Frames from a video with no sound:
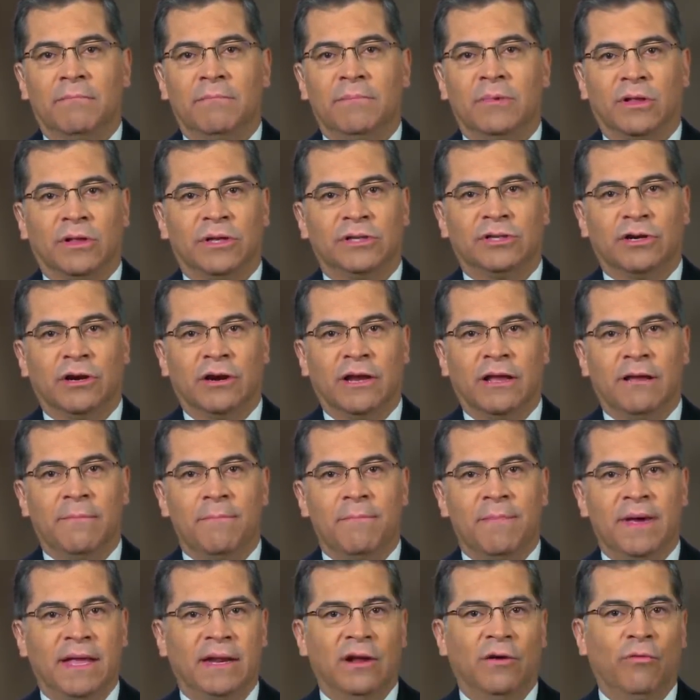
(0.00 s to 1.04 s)
military
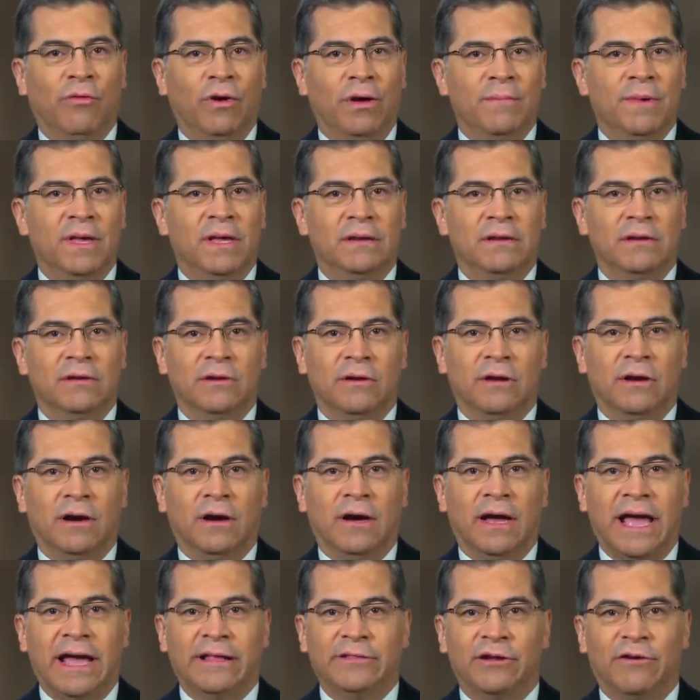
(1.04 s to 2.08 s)
men and women
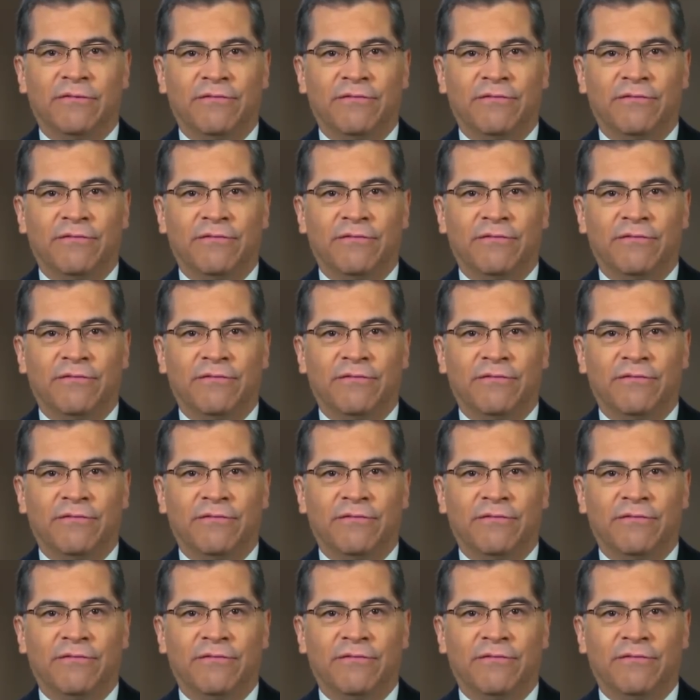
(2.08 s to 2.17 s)
and